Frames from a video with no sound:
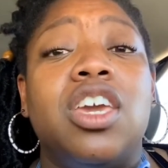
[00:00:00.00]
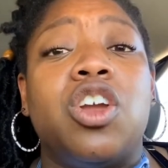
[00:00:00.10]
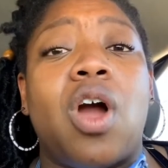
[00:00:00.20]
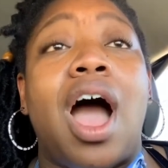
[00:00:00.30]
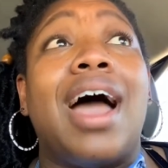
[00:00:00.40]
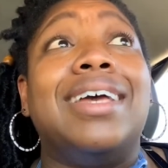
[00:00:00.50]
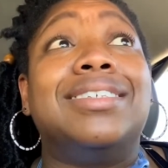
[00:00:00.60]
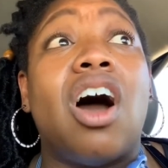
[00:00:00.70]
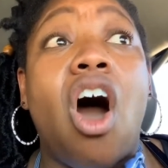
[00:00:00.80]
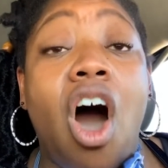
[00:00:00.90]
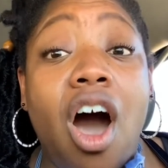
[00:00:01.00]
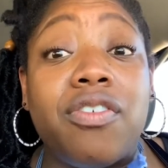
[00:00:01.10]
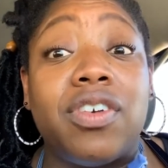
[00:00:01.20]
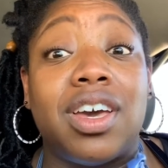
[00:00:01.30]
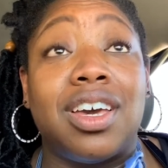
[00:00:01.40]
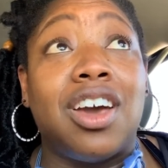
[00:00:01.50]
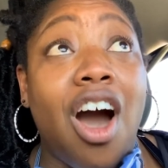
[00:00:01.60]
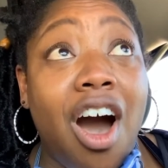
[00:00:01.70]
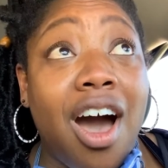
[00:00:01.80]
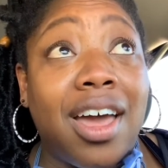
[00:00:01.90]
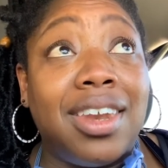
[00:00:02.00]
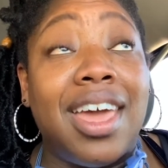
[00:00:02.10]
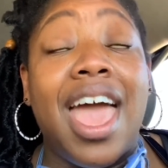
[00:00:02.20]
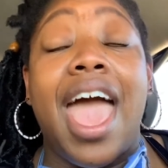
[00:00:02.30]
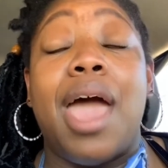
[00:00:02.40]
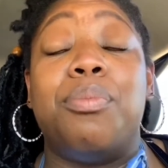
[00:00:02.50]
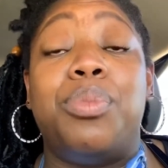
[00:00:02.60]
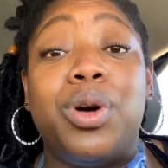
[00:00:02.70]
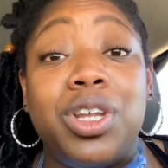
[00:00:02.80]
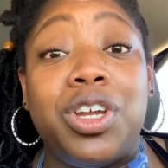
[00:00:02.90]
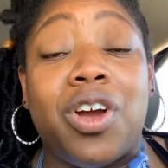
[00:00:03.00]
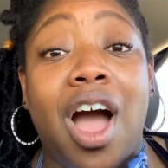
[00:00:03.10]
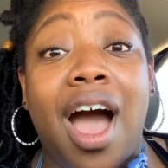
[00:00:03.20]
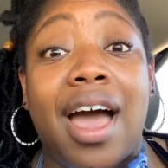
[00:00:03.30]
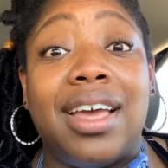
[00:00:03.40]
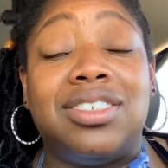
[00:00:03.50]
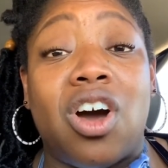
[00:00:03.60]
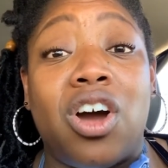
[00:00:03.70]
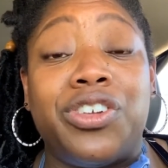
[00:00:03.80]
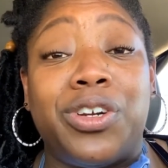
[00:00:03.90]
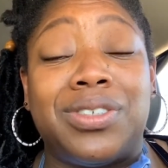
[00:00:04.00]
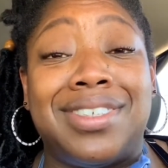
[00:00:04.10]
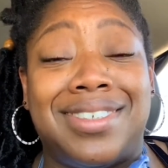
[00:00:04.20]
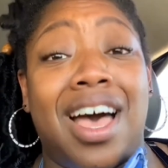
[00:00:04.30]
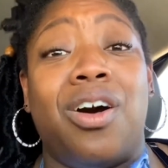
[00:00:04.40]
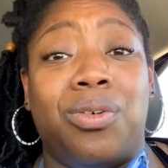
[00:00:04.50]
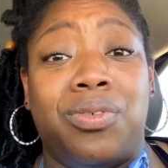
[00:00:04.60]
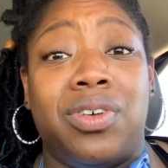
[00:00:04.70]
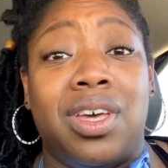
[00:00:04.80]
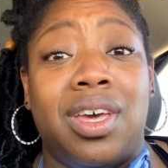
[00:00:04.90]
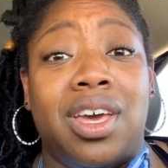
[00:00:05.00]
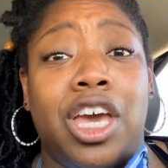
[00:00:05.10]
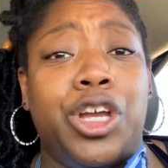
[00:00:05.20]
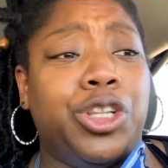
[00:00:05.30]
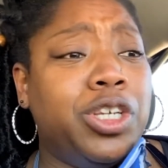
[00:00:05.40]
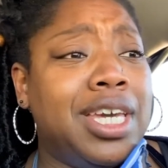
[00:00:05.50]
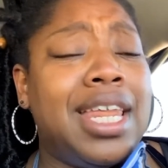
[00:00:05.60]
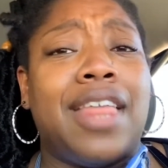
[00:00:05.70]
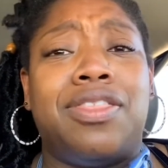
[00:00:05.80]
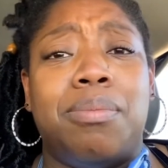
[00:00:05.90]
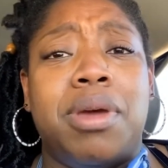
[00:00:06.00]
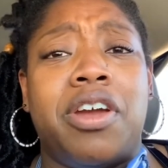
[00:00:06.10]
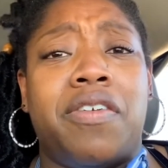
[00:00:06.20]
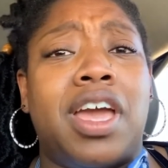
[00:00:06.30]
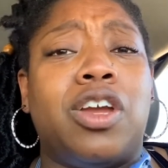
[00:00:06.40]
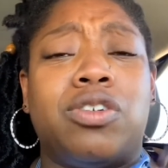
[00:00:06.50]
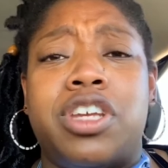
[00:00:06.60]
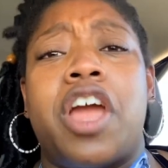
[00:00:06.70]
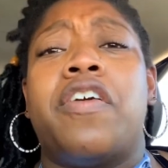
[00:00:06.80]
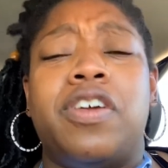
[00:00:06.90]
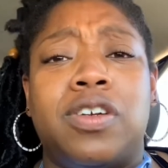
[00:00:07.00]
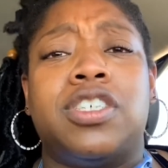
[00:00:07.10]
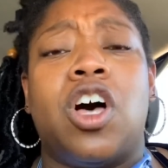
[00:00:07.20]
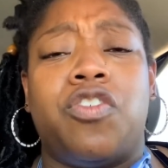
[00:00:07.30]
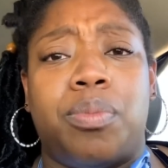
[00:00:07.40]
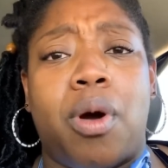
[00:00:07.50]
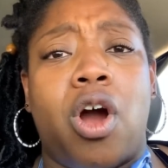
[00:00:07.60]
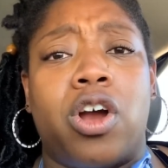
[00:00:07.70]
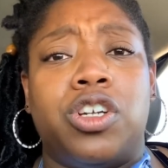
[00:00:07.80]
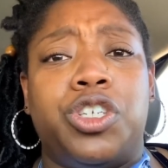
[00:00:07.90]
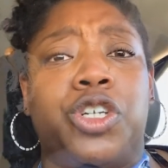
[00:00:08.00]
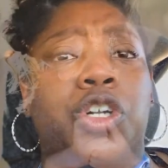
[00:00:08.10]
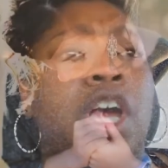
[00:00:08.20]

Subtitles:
your eyes off God and putting your eyes on yourself. You're looking at the mirror and you're tearing yourself apart. You're